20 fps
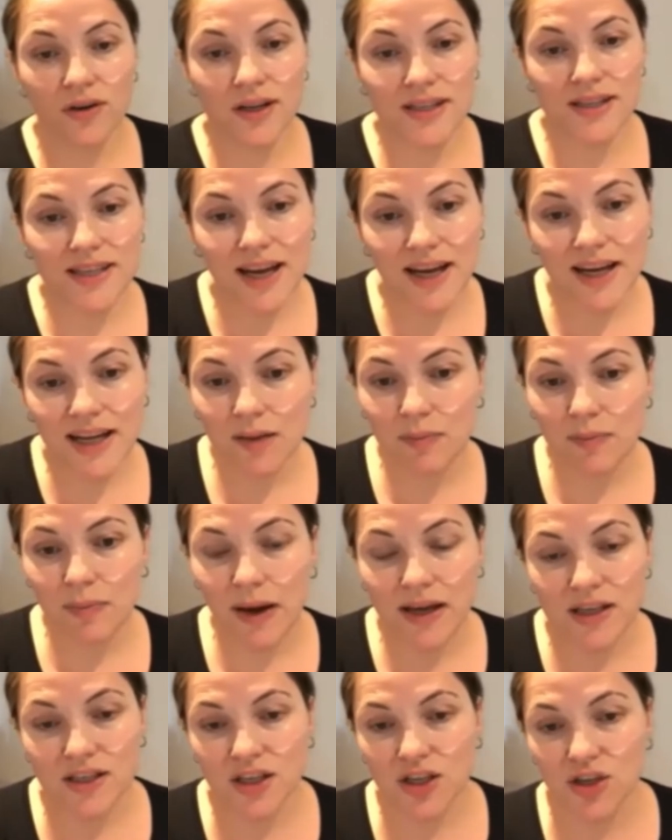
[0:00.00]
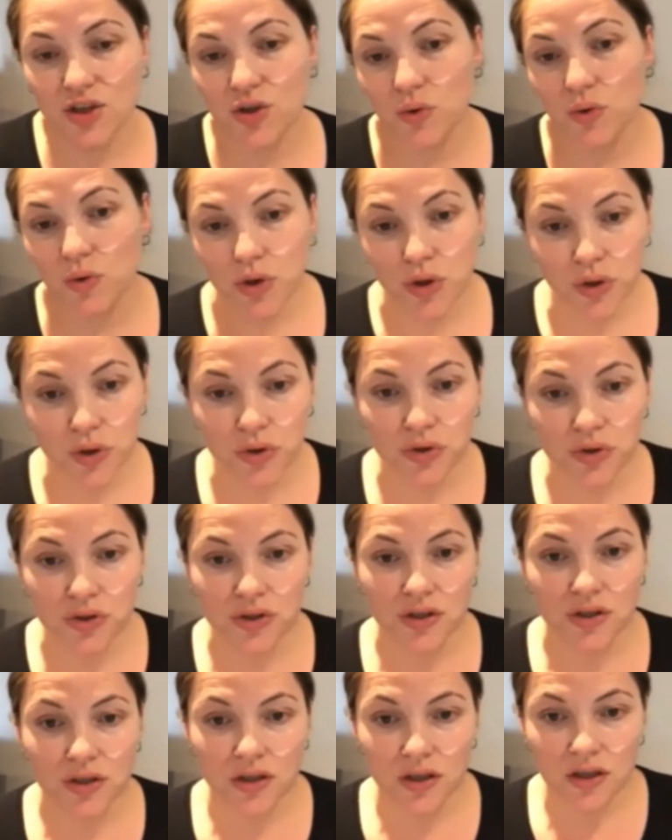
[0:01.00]
daily basis, you could
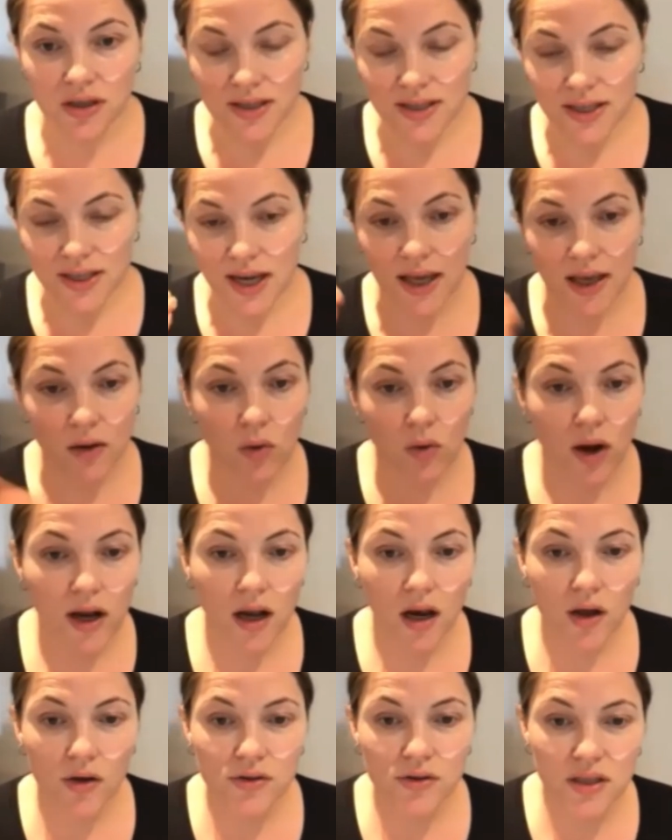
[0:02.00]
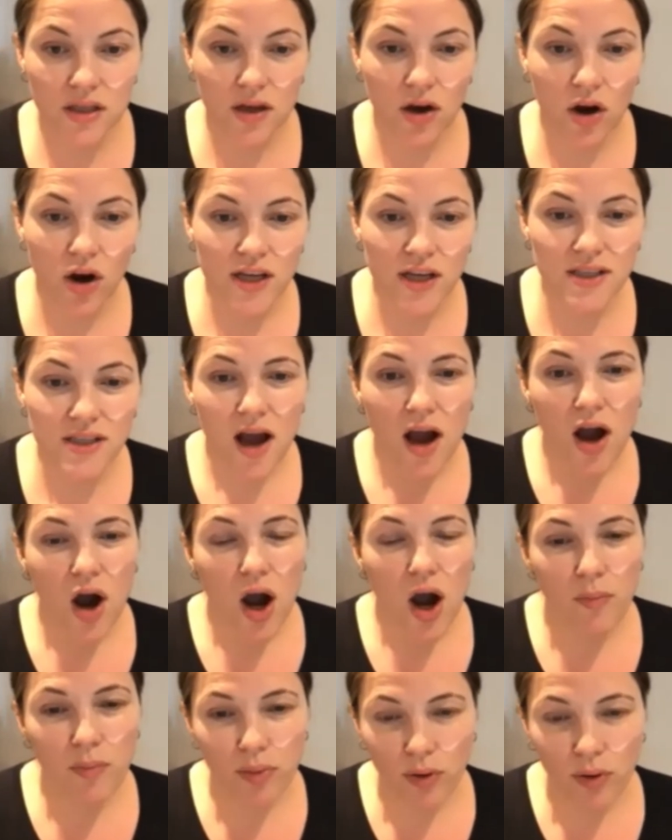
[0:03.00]
take it quite close to the eyes.
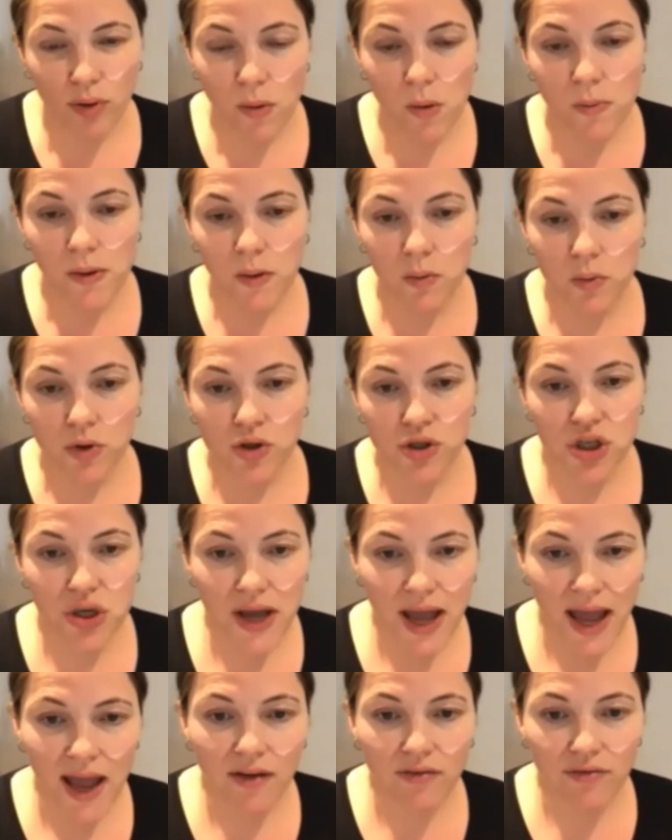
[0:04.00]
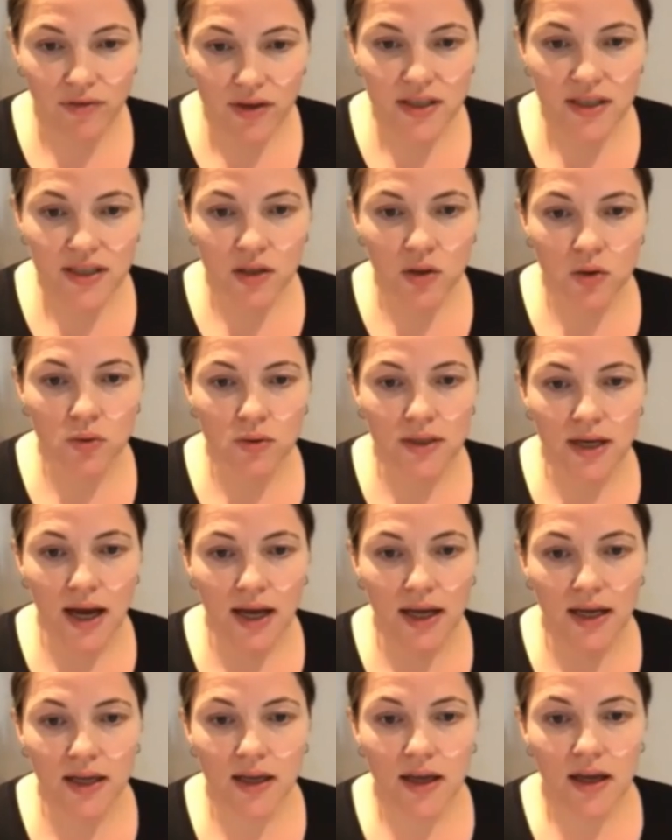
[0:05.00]
I probably wouldn't do it every single
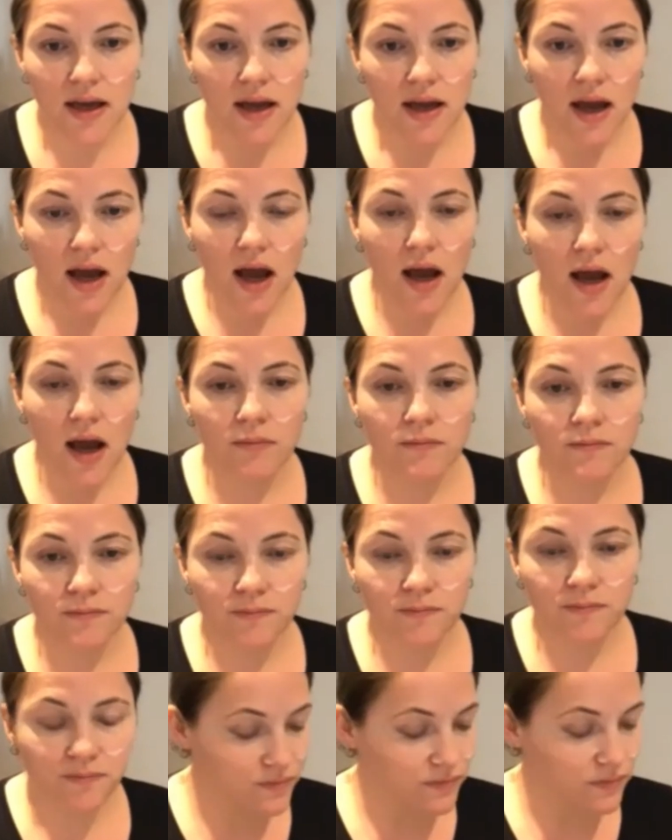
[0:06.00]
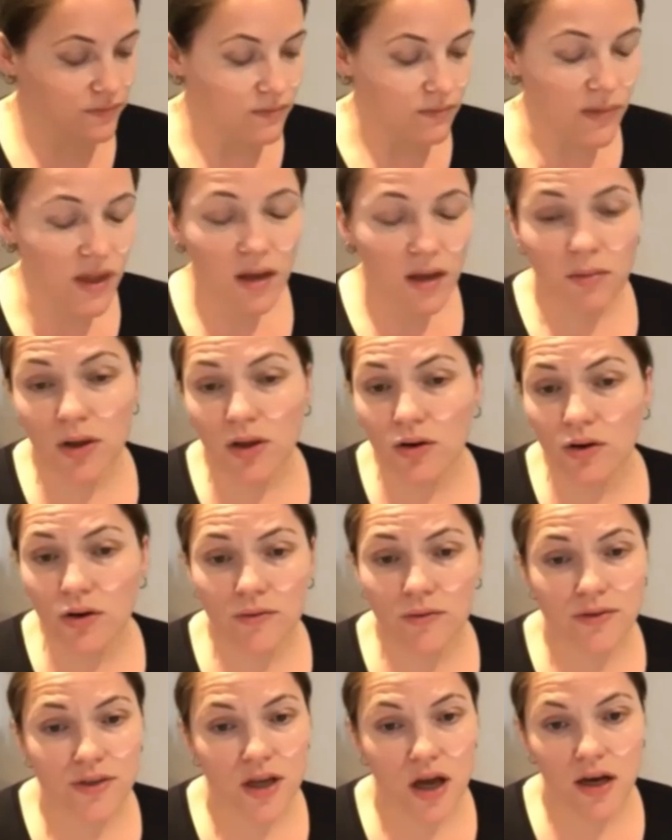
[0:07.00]
day, but you
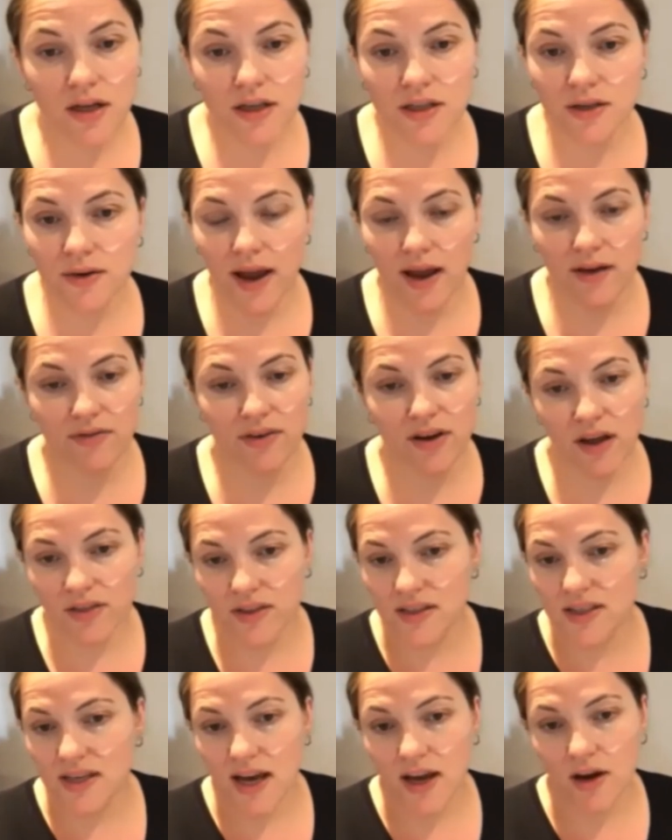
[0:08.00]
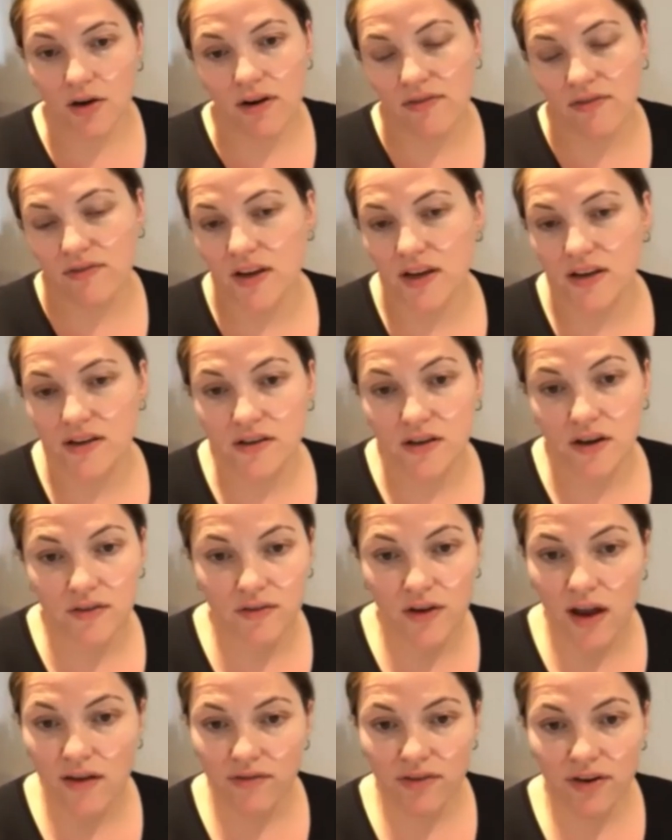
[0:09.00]
could certainly do it every other day or every
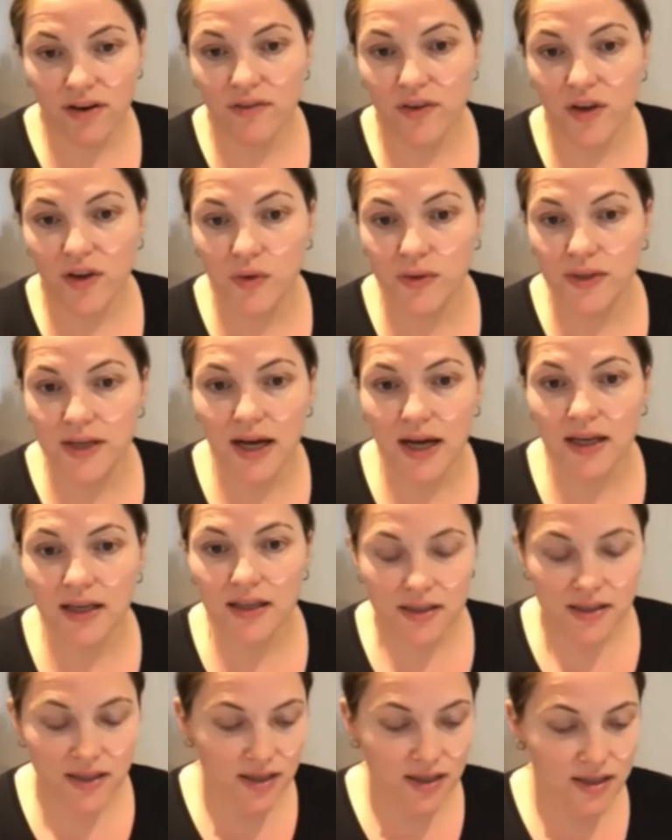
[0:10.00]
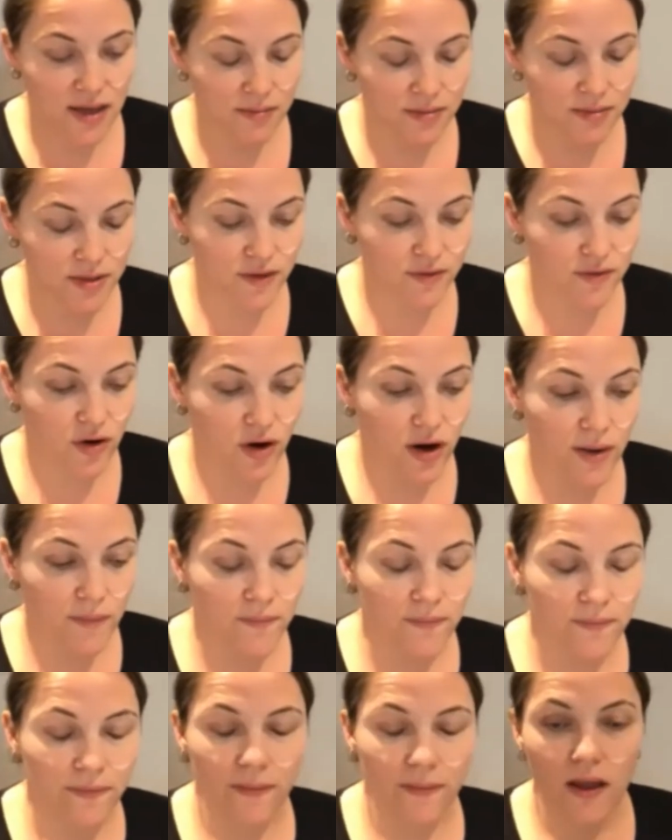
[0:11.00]
few days. That's absolutely fine.
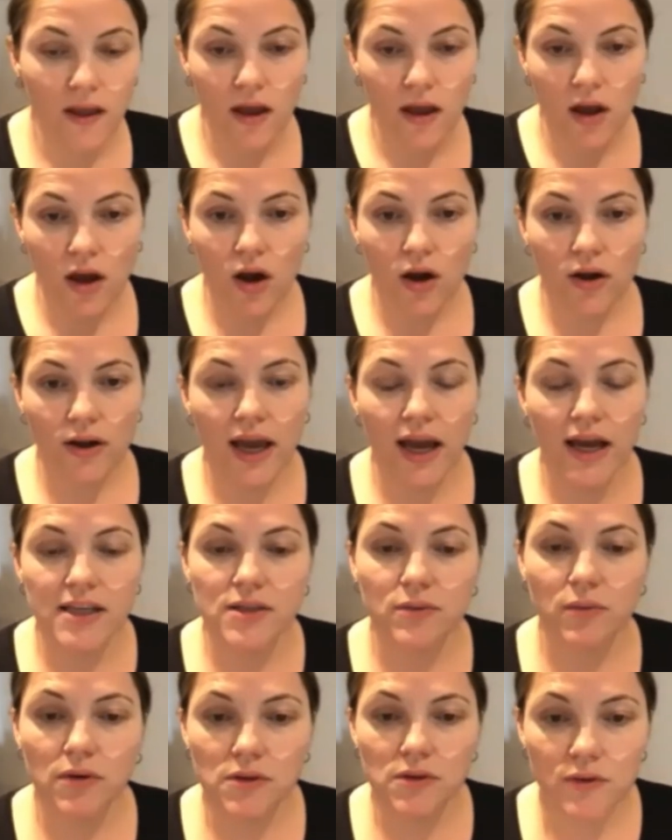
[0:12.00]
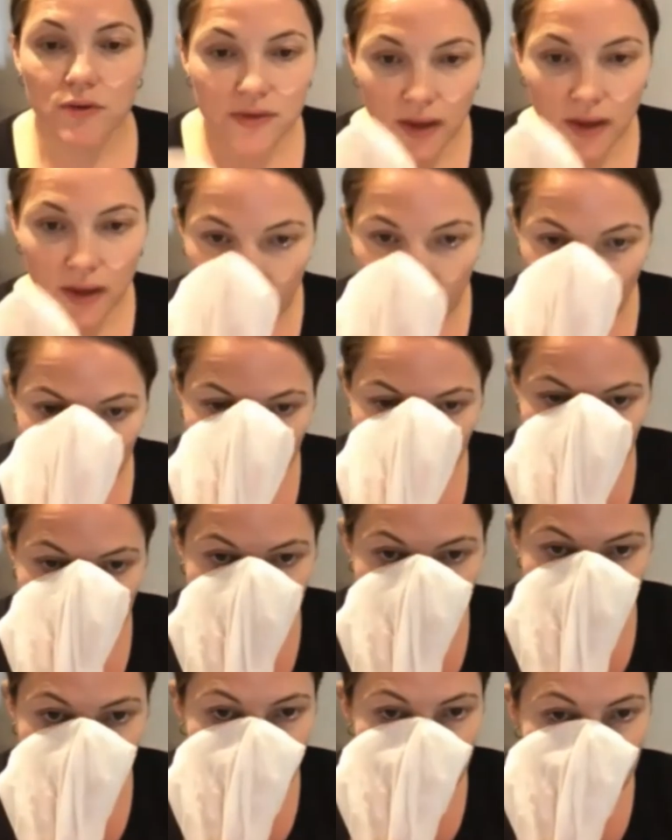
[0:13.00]
Okay, so once we've done that, we're
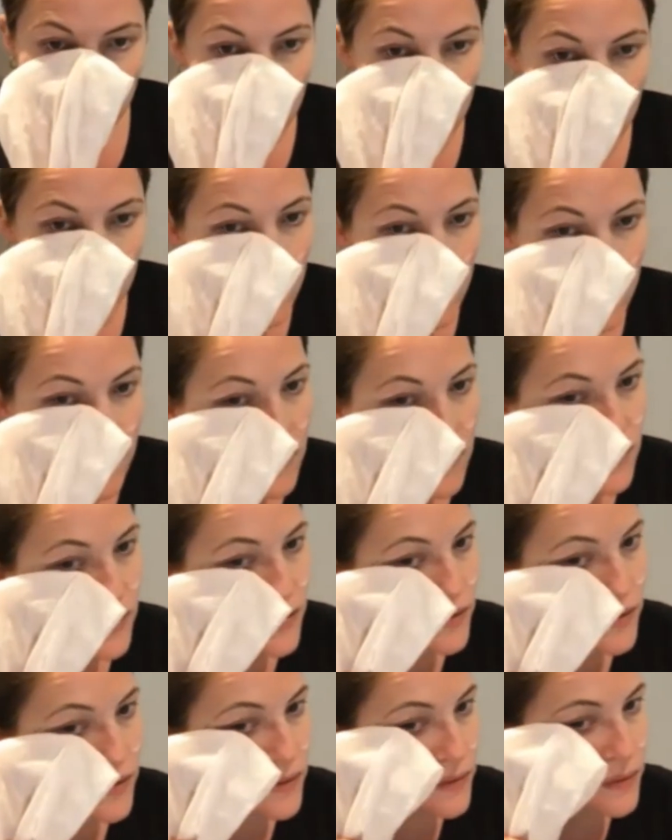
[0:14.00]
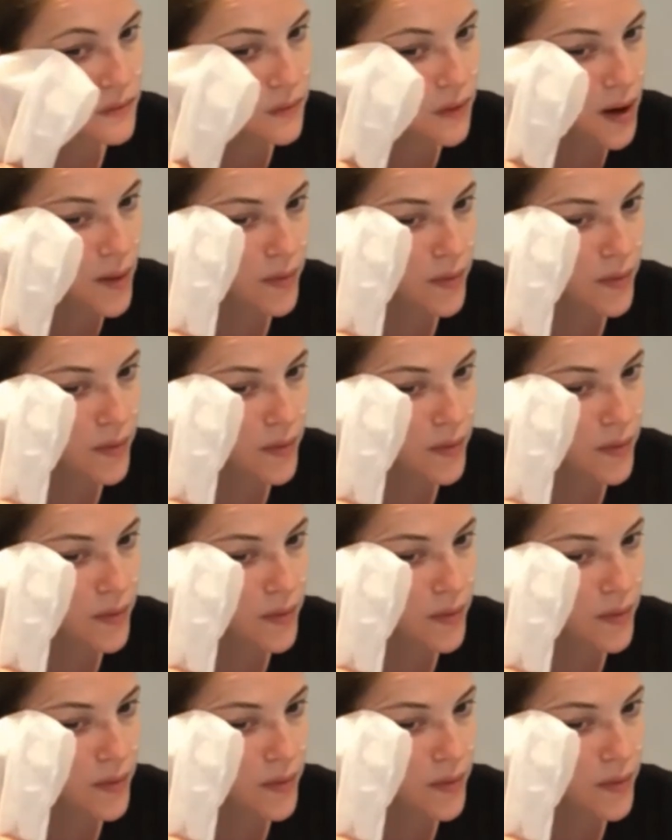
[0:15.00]
just going to wipe